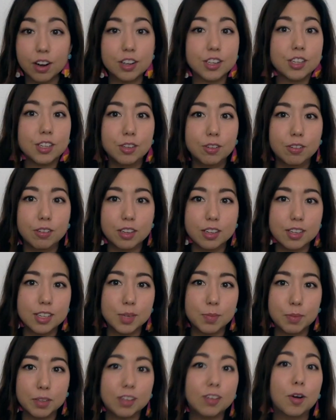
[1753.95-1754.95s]
students,
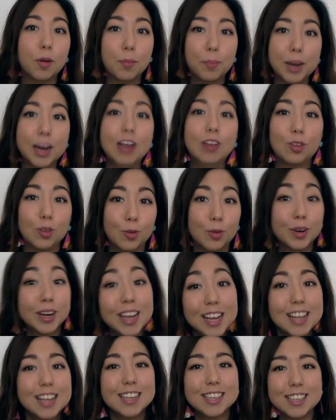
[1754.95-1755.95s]
but compared to
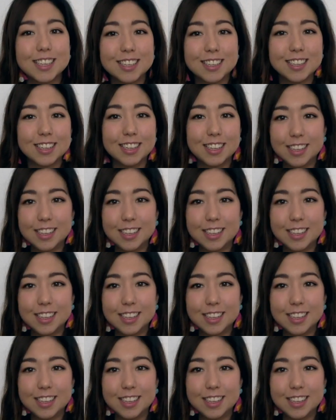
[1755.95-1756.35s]
Riz,